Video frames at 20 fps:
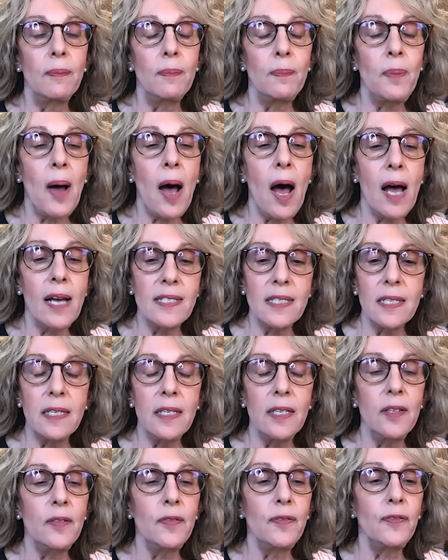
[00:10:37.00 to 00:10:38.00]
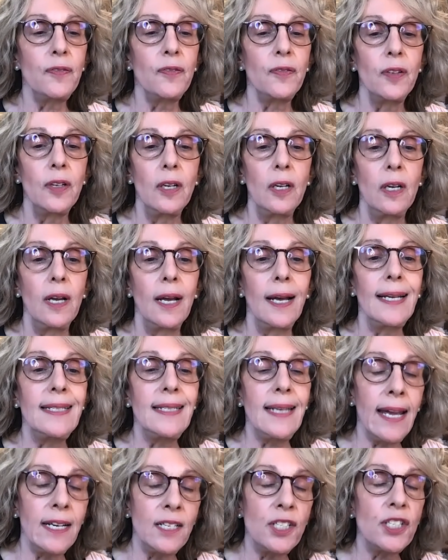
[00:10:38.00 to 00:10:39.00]
positive
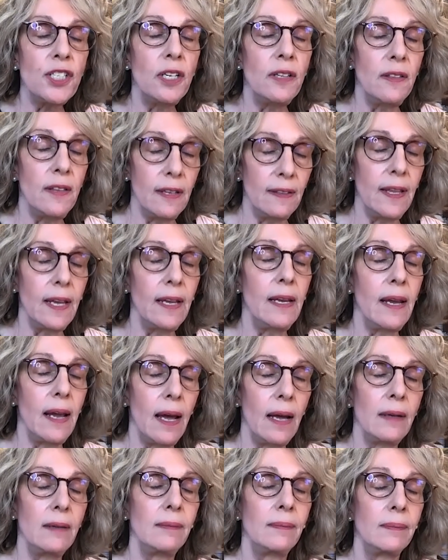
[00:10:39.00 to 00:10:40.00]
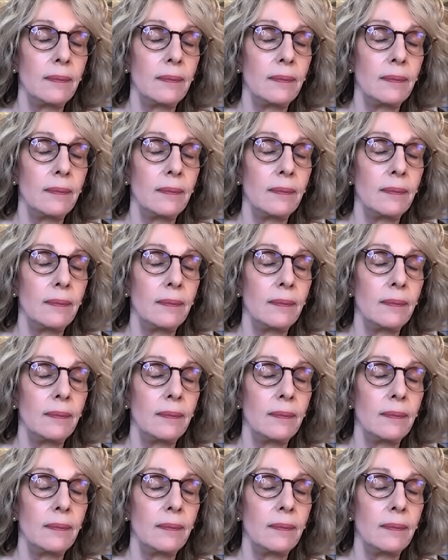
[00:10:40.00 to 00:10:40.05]
attention that they get.